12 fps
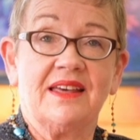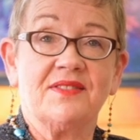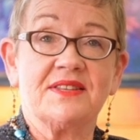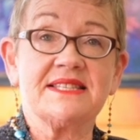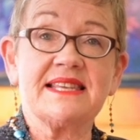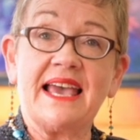
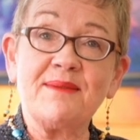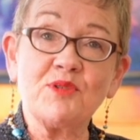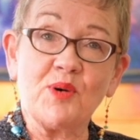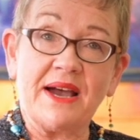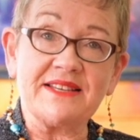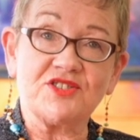the same
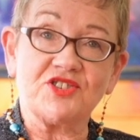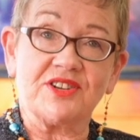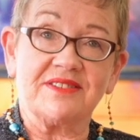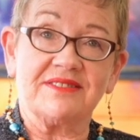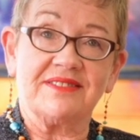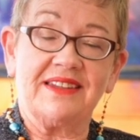
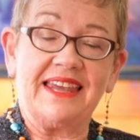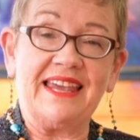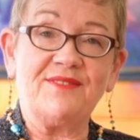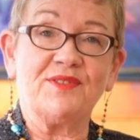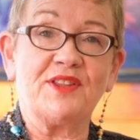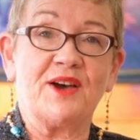question,
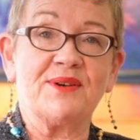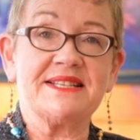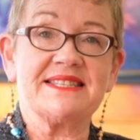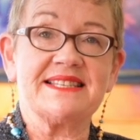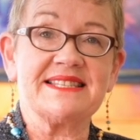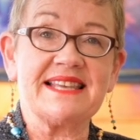even though
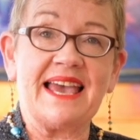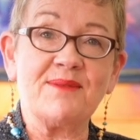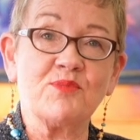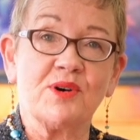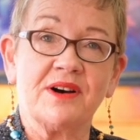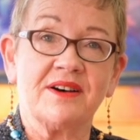it's the same
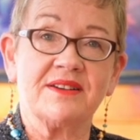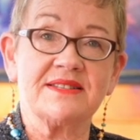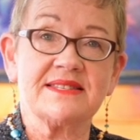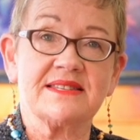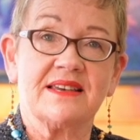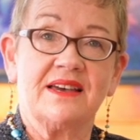
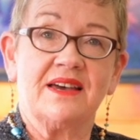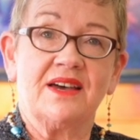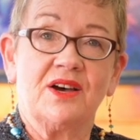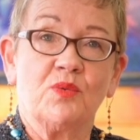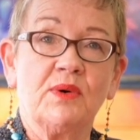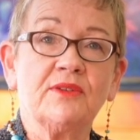words,
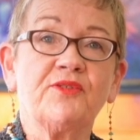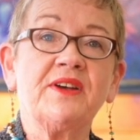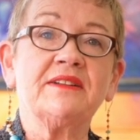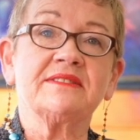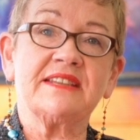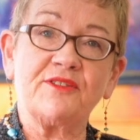will
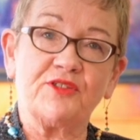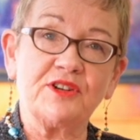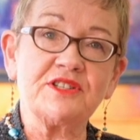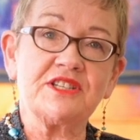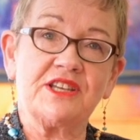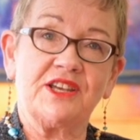feel
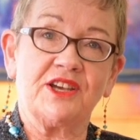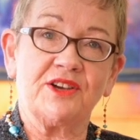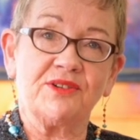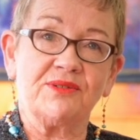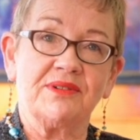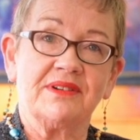different to you